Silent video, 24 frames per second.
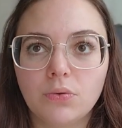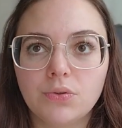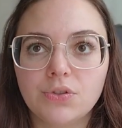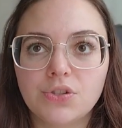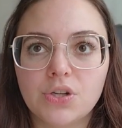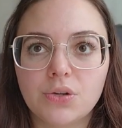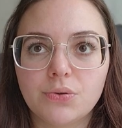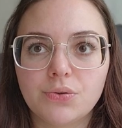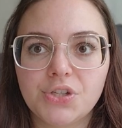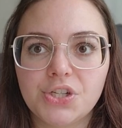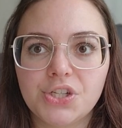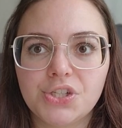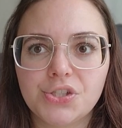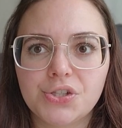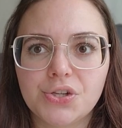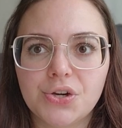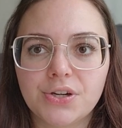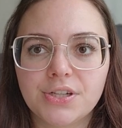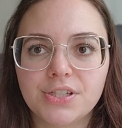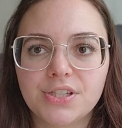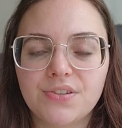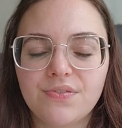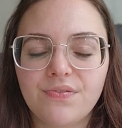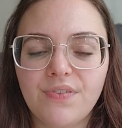so she
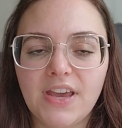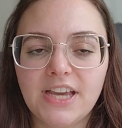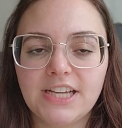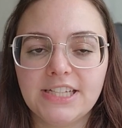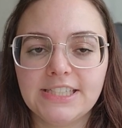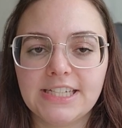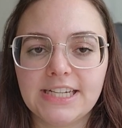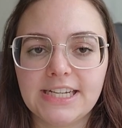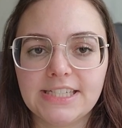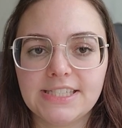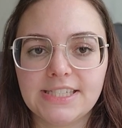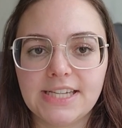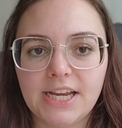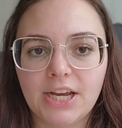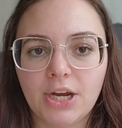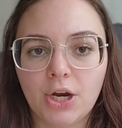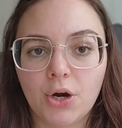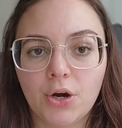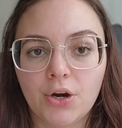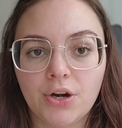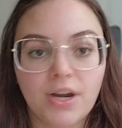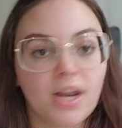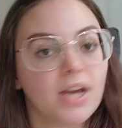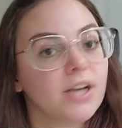starts fake dating
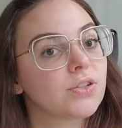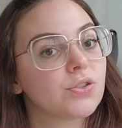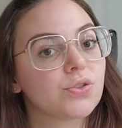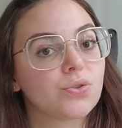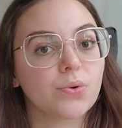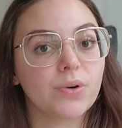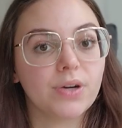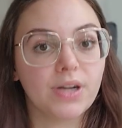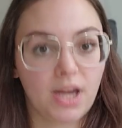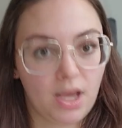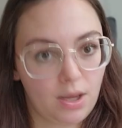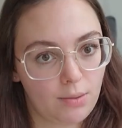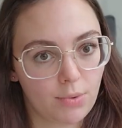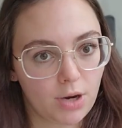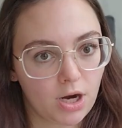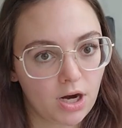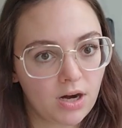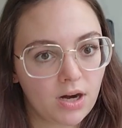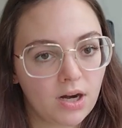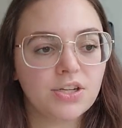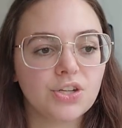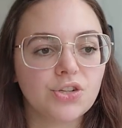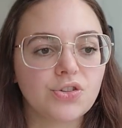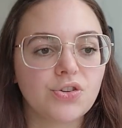her next door neighbor
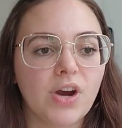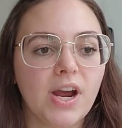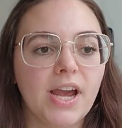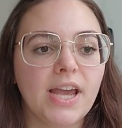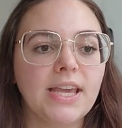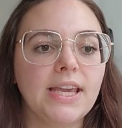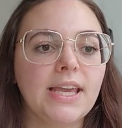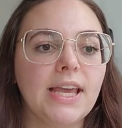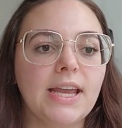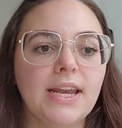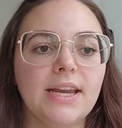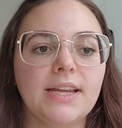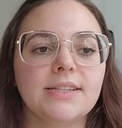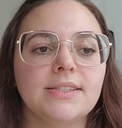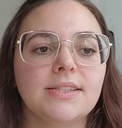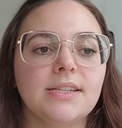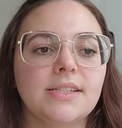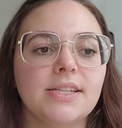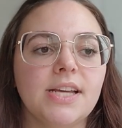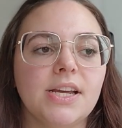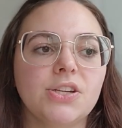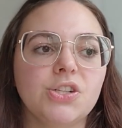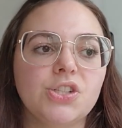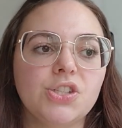to try and get his
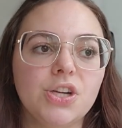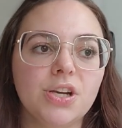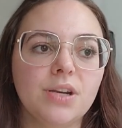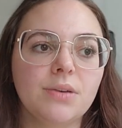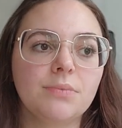attention.